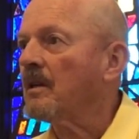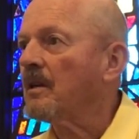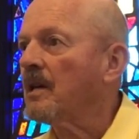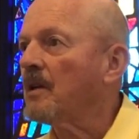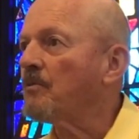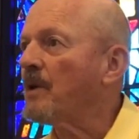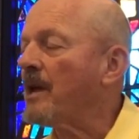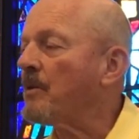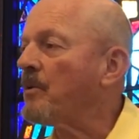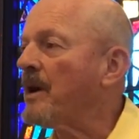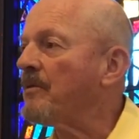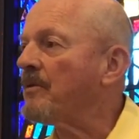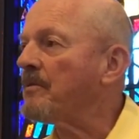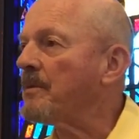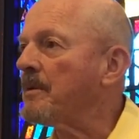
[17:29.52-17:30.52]
and ran away
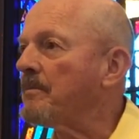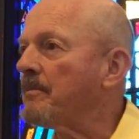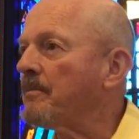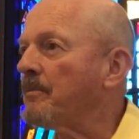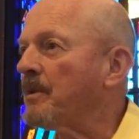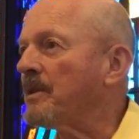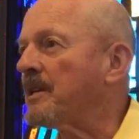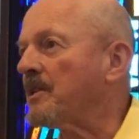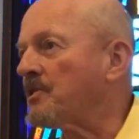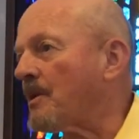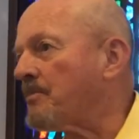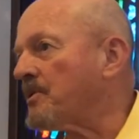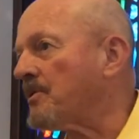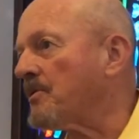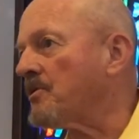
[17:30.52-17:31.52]
from him, with the
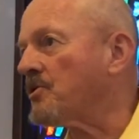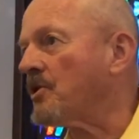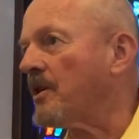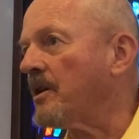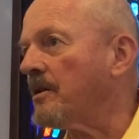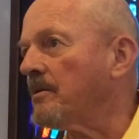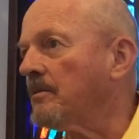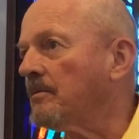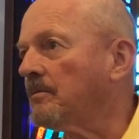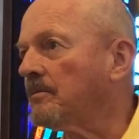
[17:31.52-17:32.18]
exception of John,